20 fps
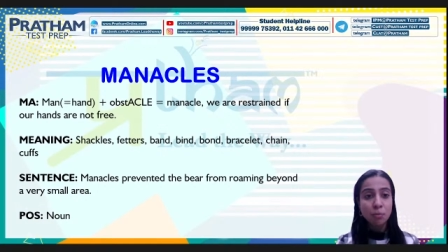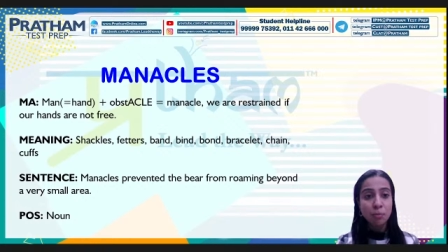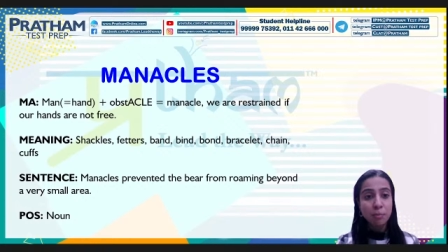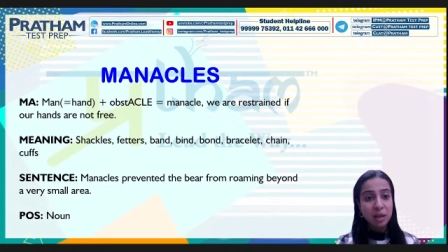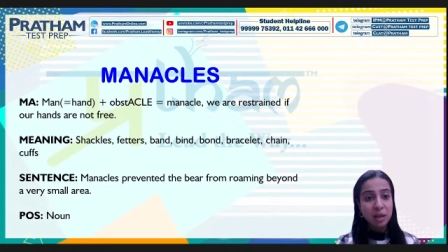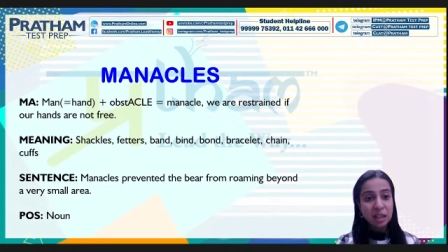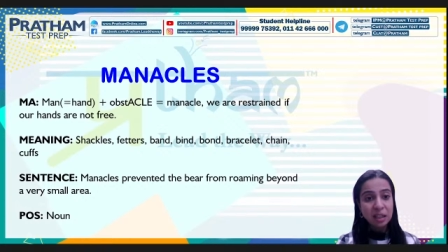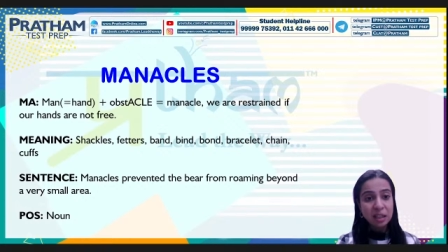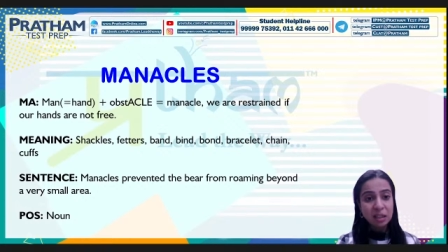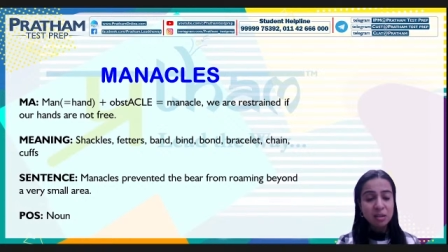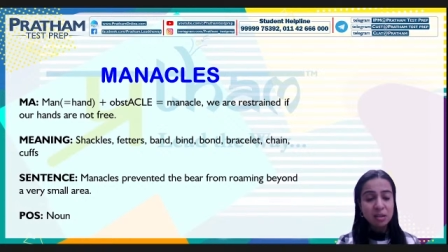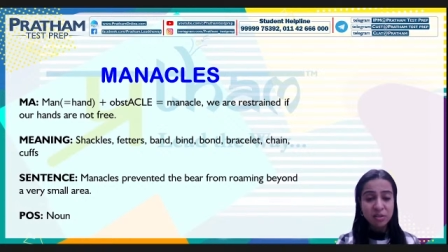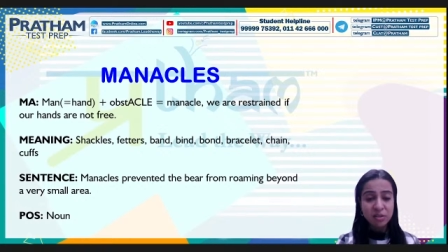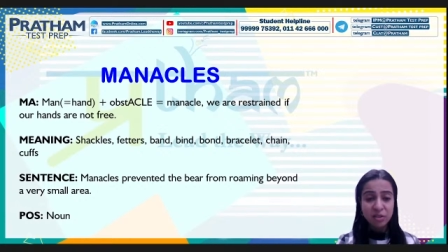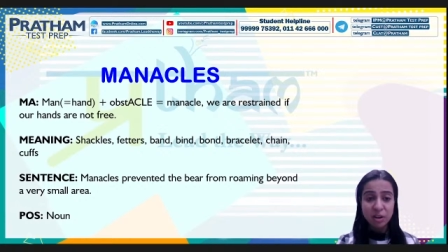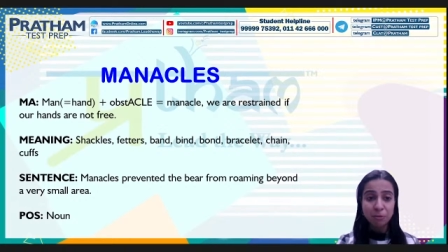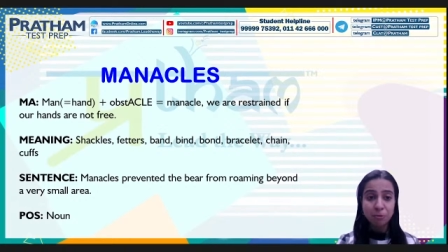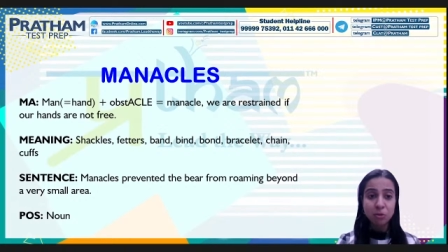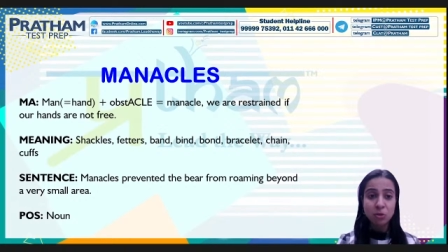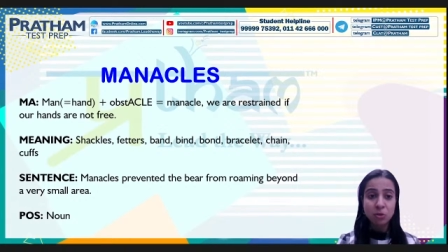manacles
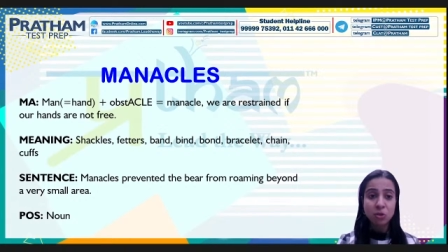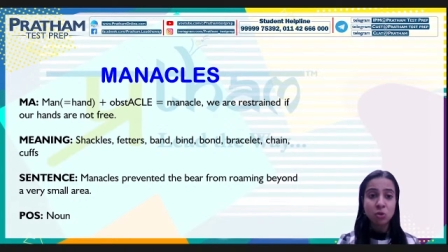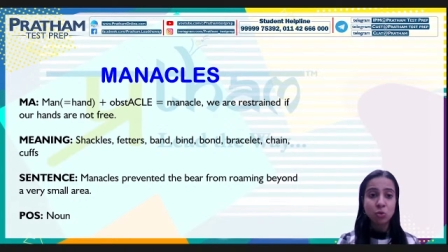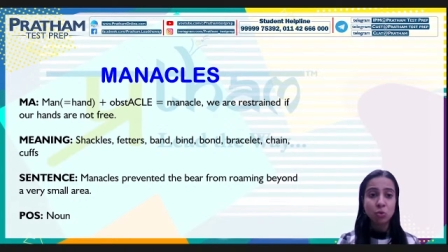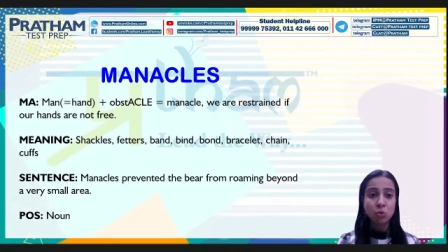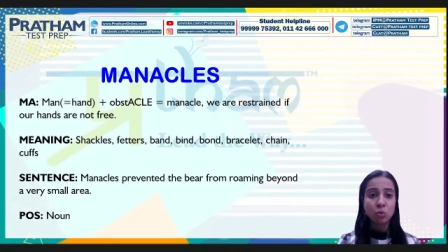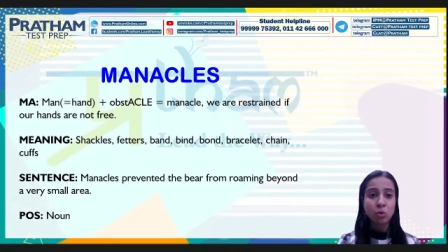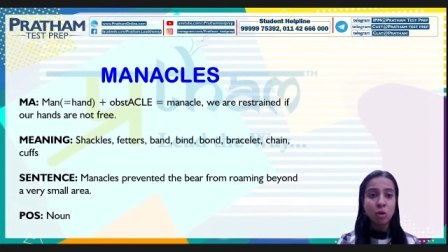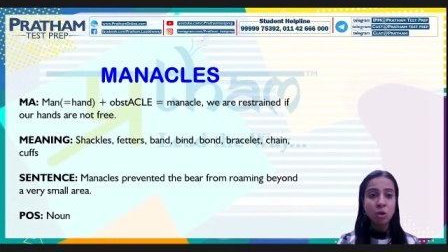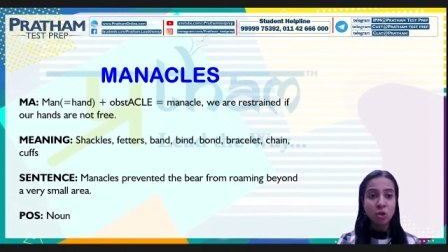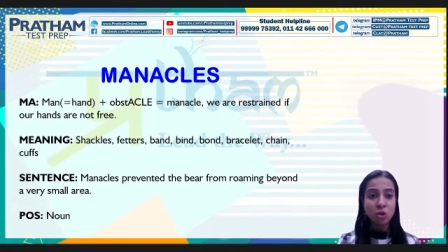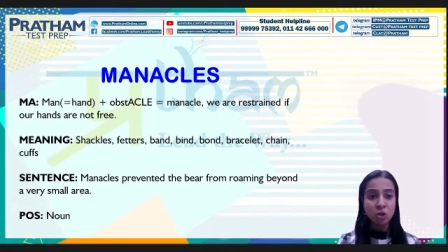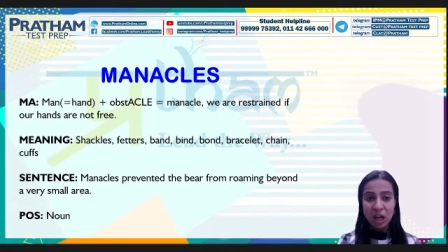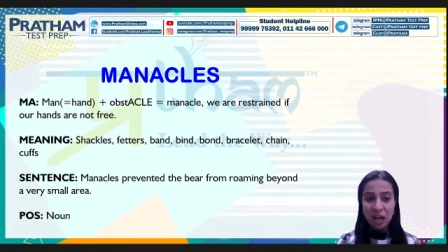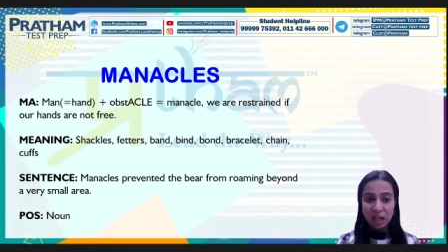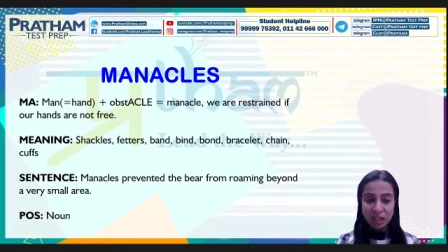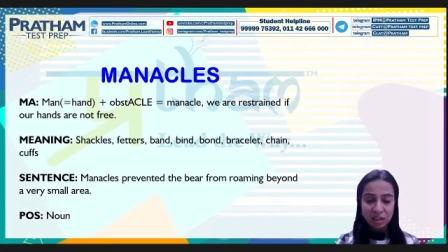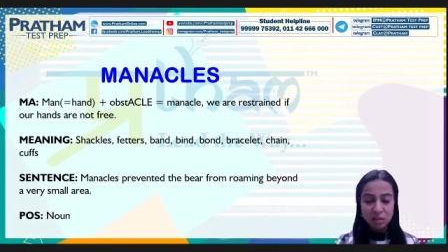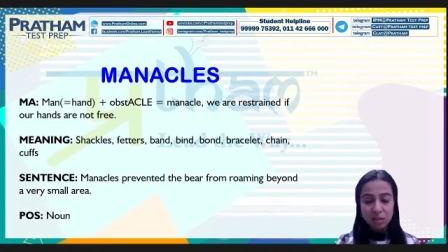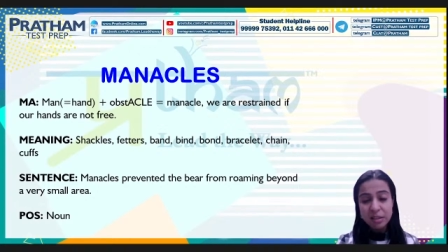refers to
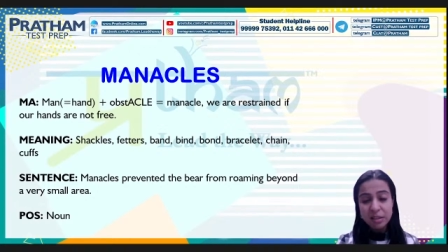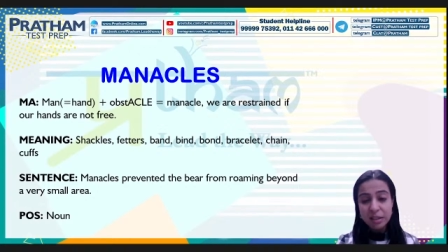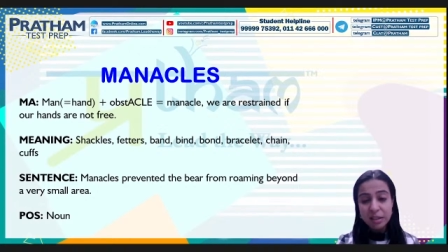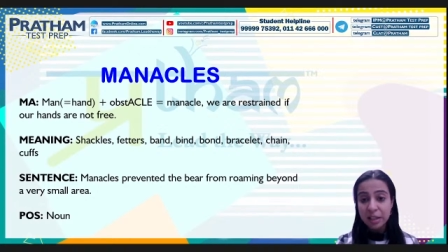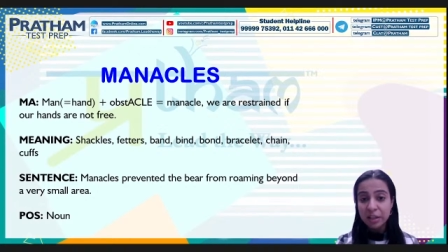shackles,